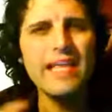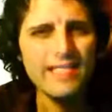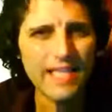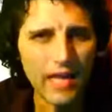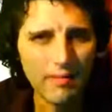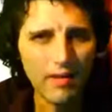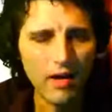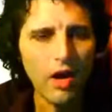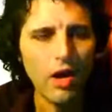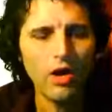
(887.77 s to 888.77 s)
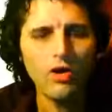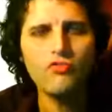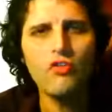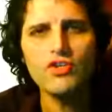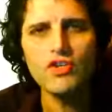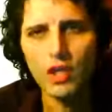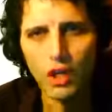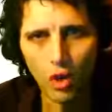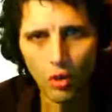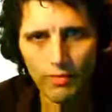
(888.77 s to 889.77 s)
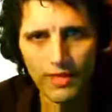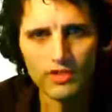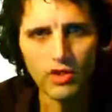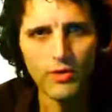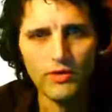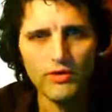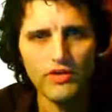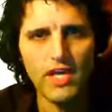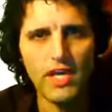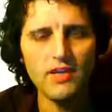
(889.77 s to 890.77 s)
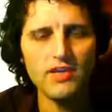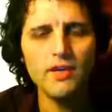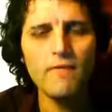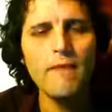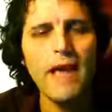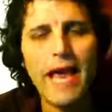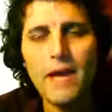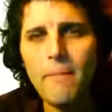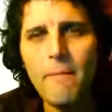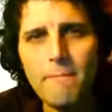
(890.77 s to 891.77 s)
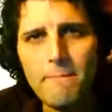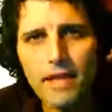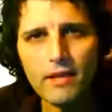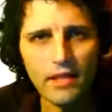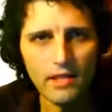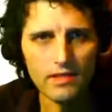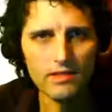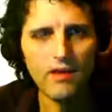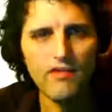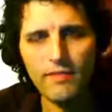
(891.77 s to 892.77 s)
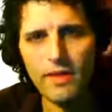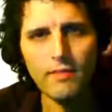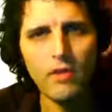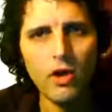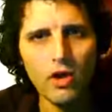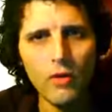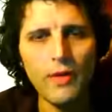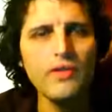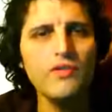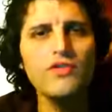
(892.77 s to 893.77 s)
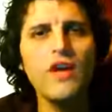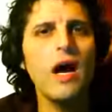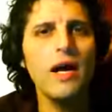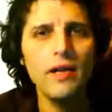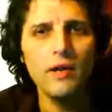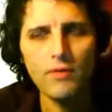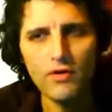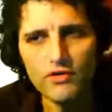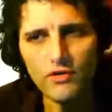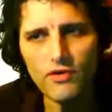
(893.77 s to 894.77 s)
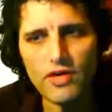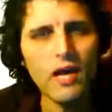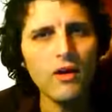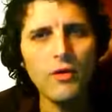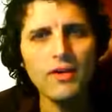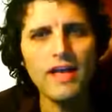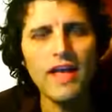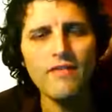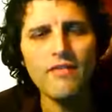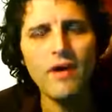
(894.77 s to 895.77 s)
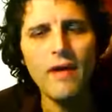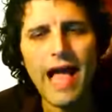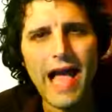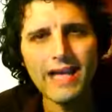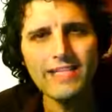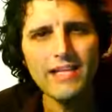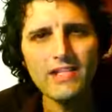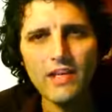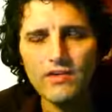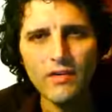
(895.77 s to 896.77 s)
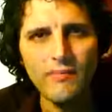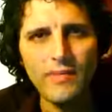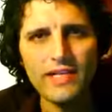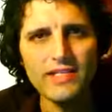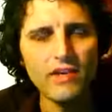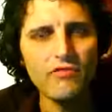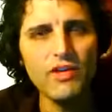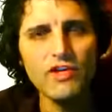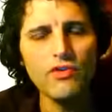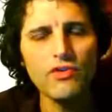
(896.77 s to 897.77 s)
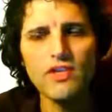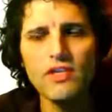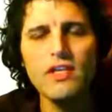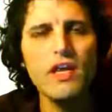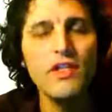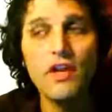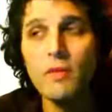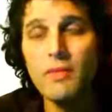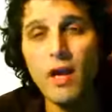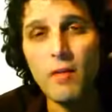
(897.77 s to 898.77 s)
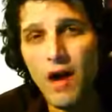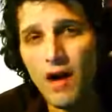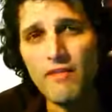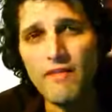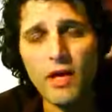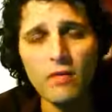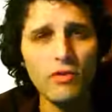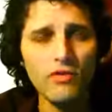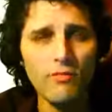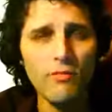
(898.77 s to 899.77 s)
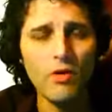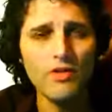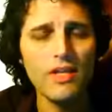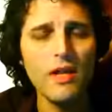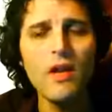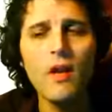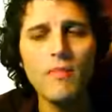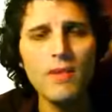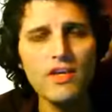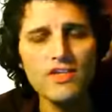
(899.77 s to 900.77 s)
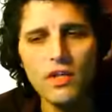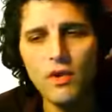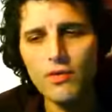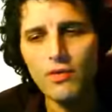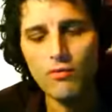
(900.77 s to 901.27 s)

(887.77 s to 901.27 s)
landscape across the globe is going to change, and millions of people are going to die because they're not going to have access to basic resources. They're going to become unavailable to most because they're